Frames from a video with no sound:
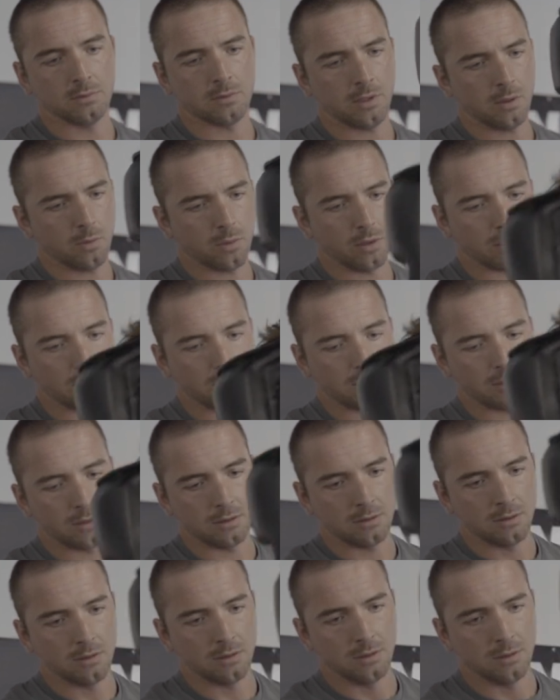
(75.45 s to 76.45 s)
Good work.
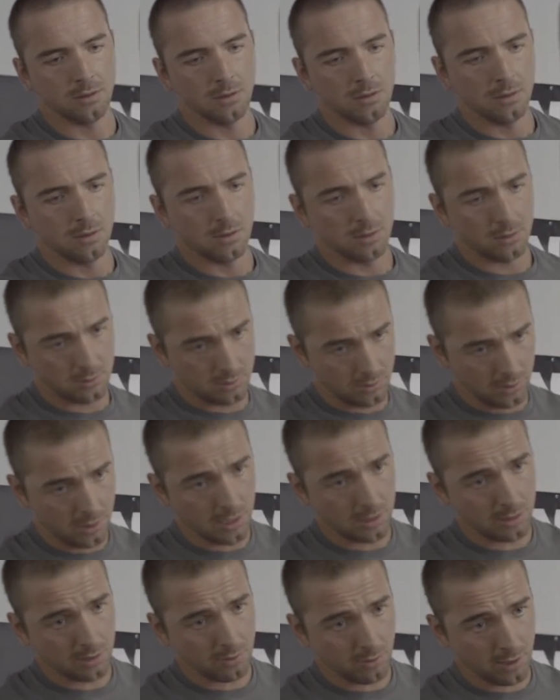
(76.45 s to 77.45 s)
So you
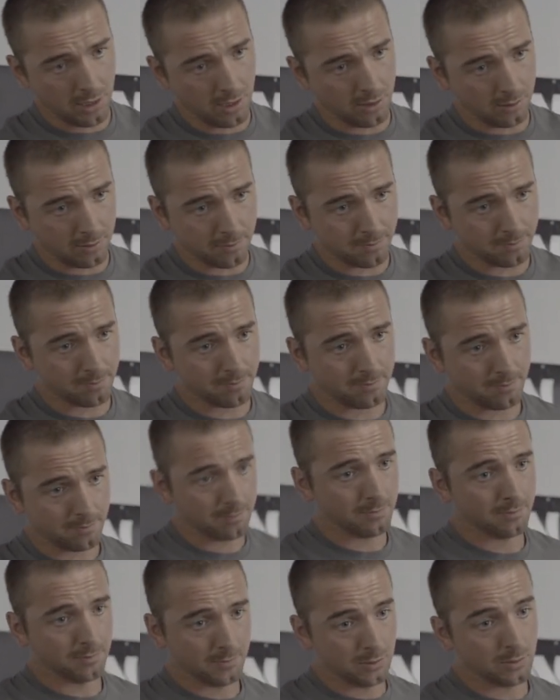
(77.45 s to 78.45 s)
landed the range.
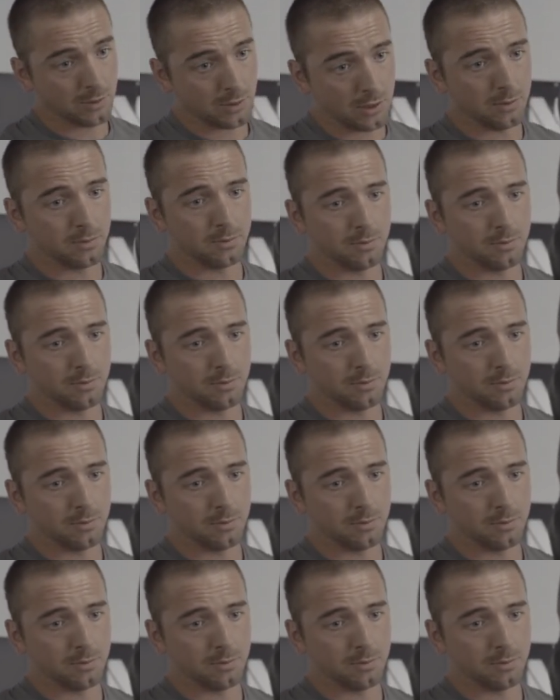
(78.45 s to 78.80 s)
Yeah, it's good.